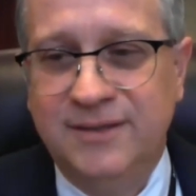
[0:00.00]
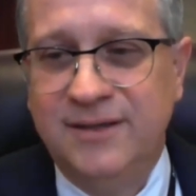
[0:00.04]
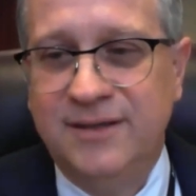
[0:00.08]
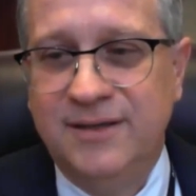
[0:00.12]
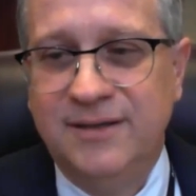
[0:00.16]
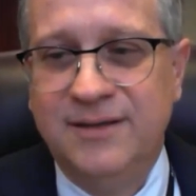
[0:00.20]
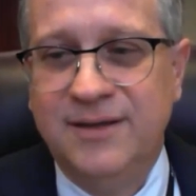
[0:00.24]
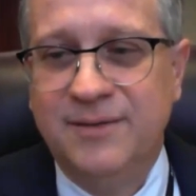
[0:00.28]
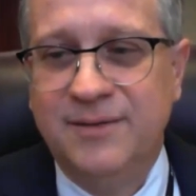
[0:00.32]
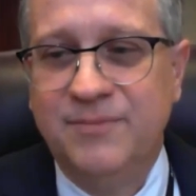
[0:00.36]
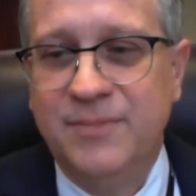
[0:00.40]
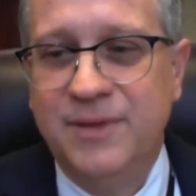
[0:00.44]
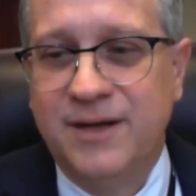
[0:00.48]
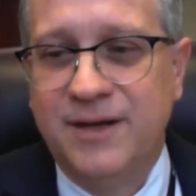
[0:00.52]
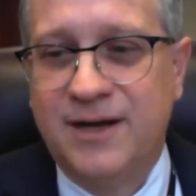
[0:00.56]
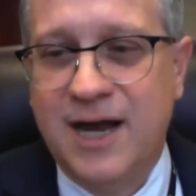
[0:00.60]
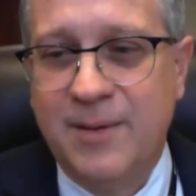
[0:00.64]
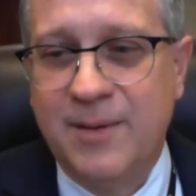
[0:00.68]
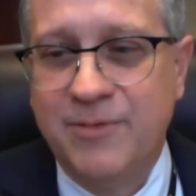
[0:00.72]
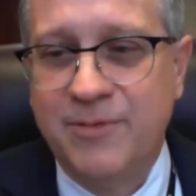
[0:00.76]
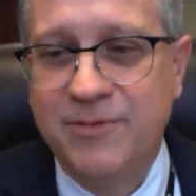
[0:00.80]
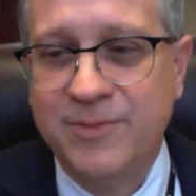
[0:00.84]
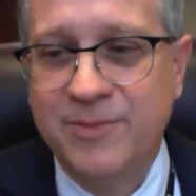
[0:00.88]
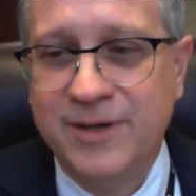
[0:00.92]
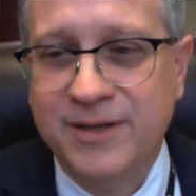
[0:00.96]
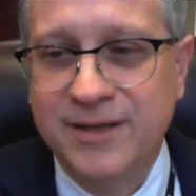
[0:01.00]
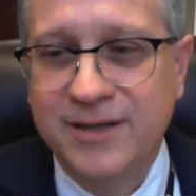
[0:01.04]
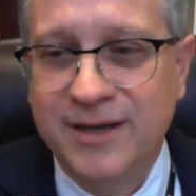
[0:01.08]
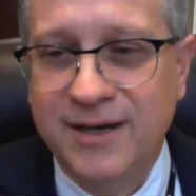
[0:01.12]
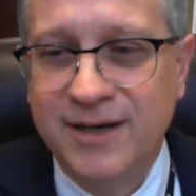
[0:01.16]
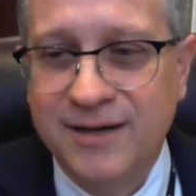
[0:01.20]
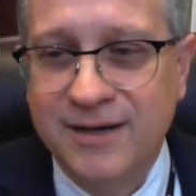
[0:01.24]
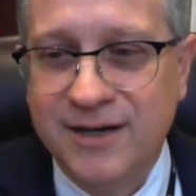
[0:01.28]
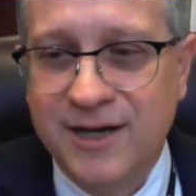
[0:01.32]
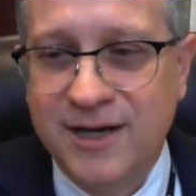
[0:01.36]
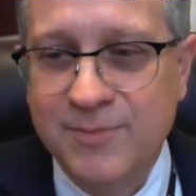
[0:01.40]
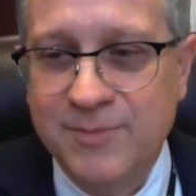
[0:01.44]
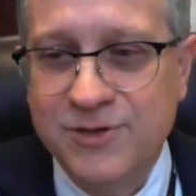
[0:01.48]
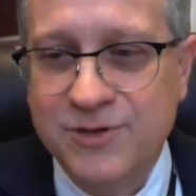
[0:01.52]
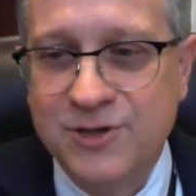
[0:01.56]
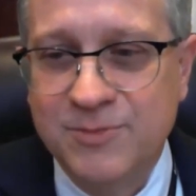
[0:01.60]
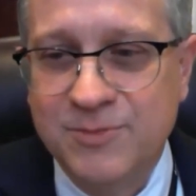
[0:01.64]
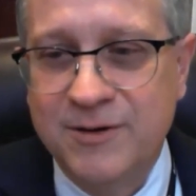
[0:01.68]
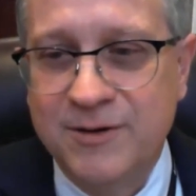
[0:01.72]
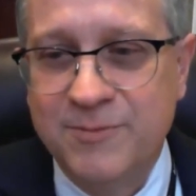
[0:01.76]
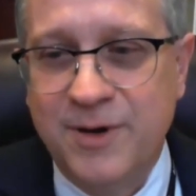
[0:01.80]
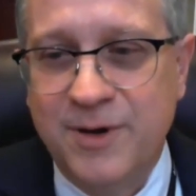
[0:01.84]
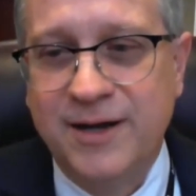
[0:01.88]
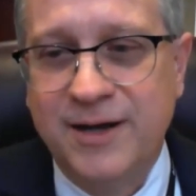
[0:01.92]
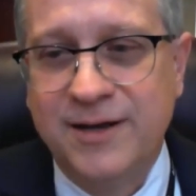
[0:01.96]
the, the compliment that comes to
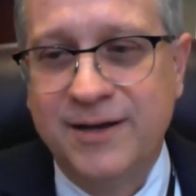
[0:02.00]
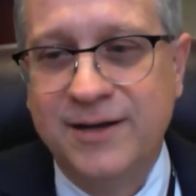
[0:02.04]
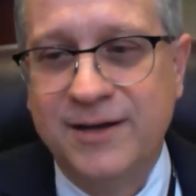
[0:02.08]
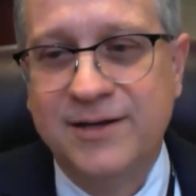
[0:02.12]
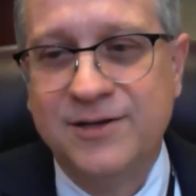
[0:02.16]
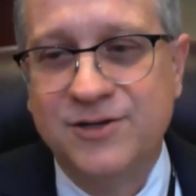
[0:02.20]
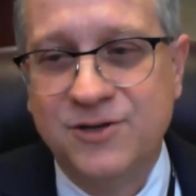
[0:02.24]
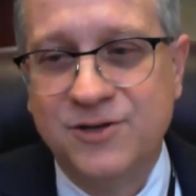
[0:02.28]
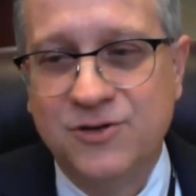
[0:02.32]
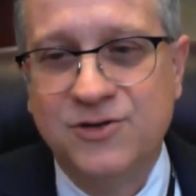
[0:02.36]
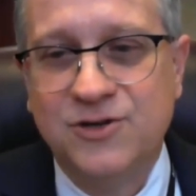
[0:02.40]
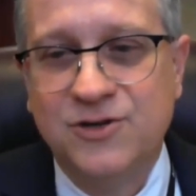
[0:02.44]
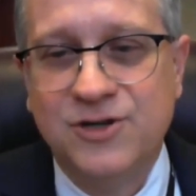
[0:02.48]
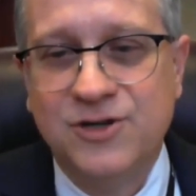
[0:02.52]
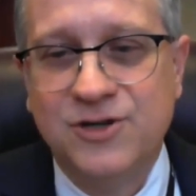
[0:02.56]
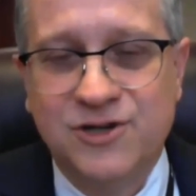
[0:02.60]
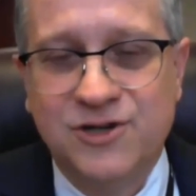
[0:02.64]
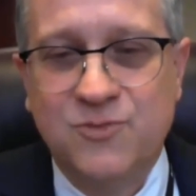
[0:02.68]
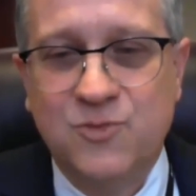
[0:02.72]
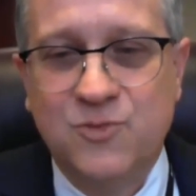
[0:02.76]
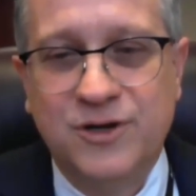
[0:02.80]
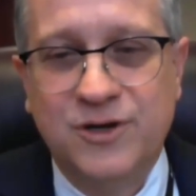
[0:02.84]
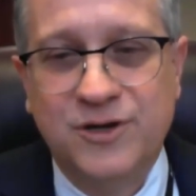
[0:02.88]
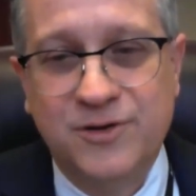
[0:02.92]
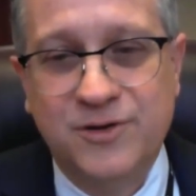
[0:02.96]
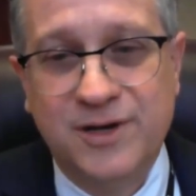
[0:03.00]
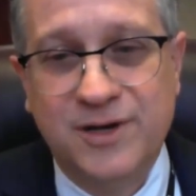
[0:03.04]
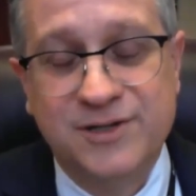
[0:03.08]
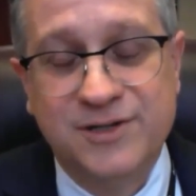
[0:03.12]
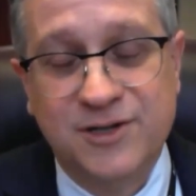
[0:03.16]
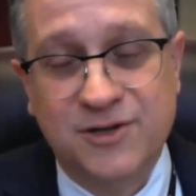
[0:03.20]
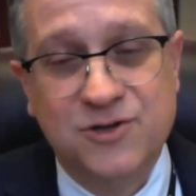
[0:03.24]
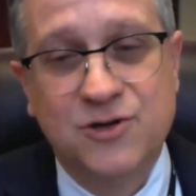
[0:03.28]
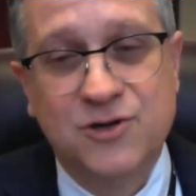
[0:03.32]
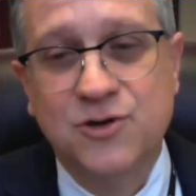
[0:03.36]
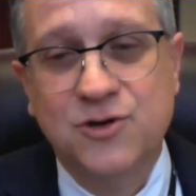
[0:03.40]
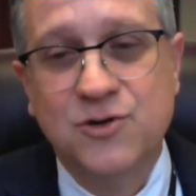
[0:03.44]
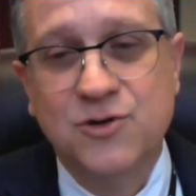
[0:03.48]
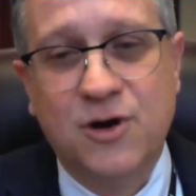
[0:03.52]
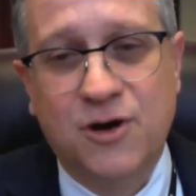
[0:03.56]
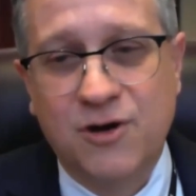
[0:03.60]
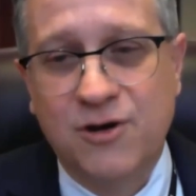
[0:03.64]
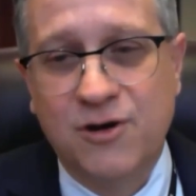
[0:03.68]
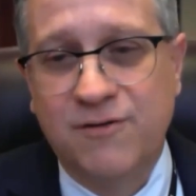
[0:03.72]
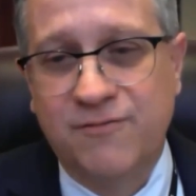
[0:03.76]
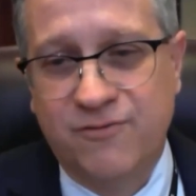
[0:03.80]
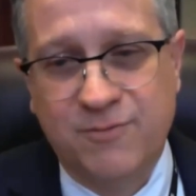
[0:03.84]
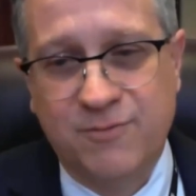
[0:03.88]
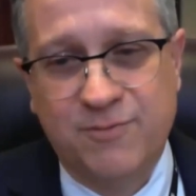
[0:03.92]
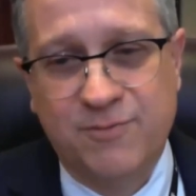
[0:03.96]
my mind is you're just someone who has a true
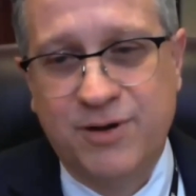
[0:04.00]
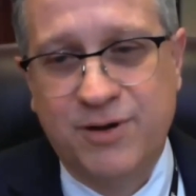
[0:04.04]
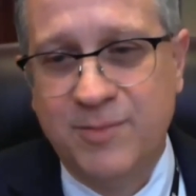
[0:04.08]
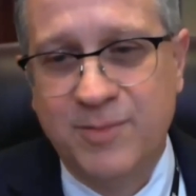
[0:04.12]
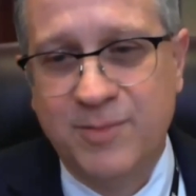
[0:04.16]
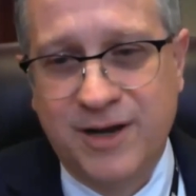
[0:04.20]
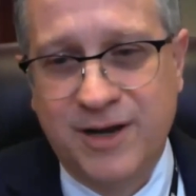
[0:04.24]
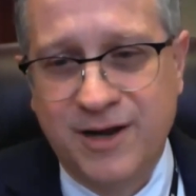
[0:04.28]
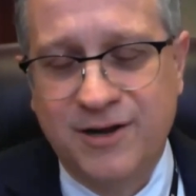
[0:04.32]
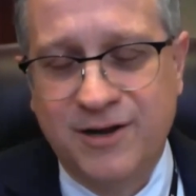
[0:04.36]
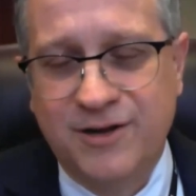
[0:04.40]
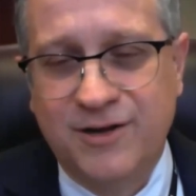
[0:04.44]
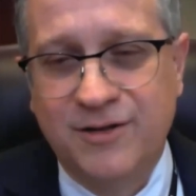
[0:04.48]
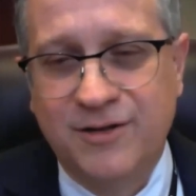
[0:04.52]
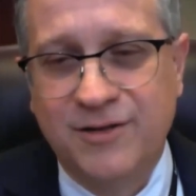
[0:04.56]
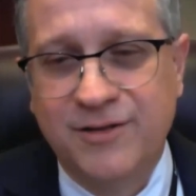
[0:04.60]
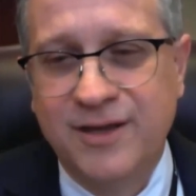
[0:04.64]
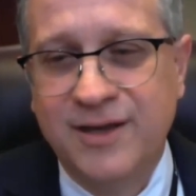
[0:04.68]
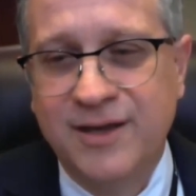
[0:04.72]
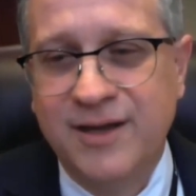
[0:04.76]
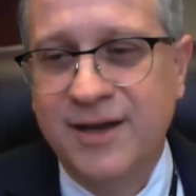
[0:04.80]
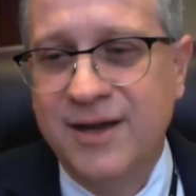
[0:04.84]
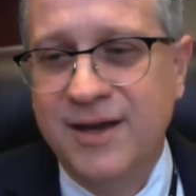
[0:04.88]
heart for public health.